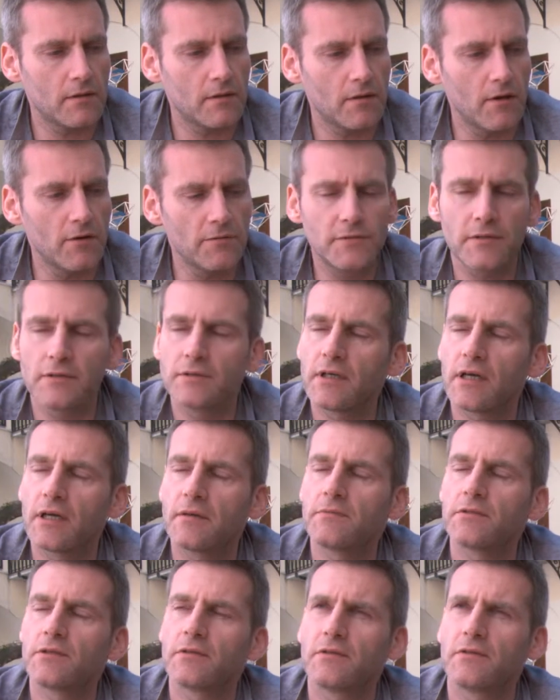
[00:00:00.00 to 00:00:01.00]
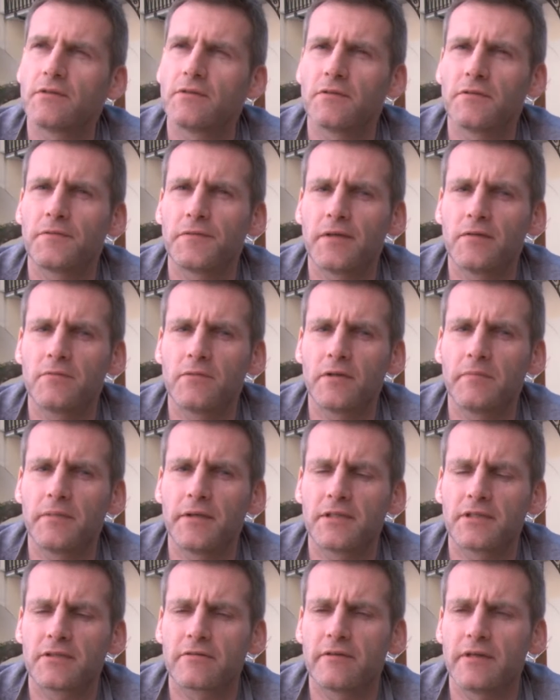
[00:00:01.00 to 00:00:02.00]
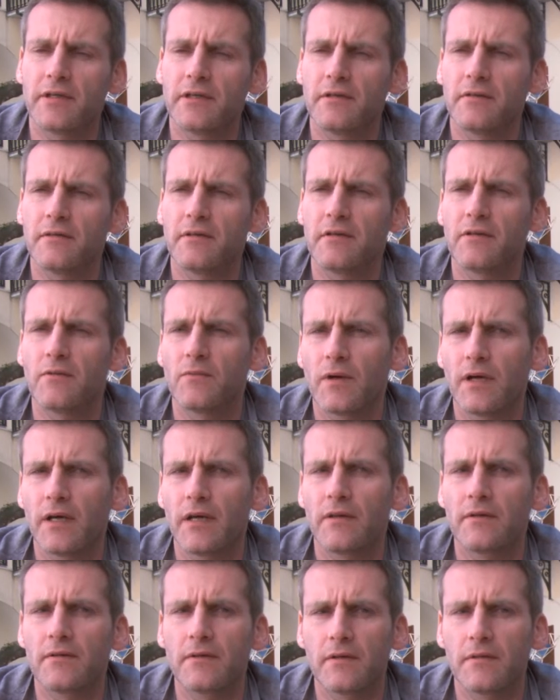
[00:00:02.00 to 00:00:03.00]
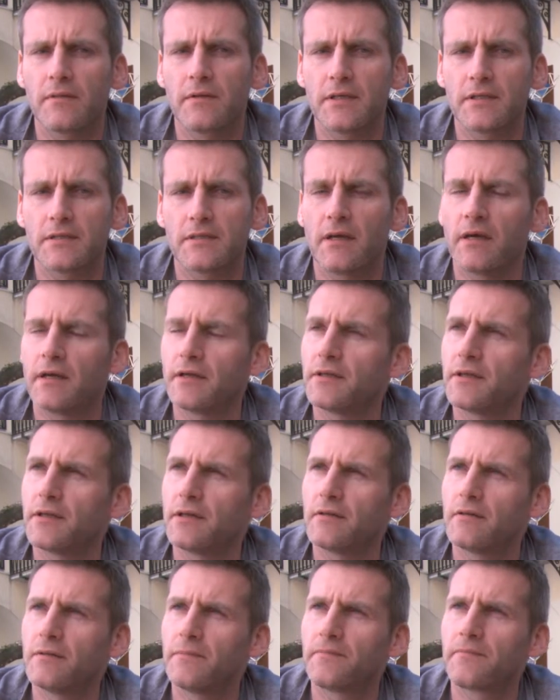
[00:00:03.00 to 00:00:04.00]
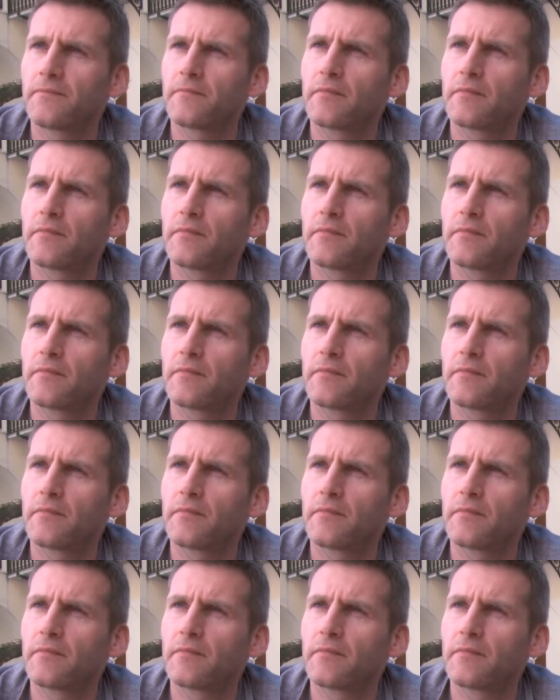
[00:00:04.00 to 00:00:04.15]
oftentimes your film will be screened in a way that isn't ideal.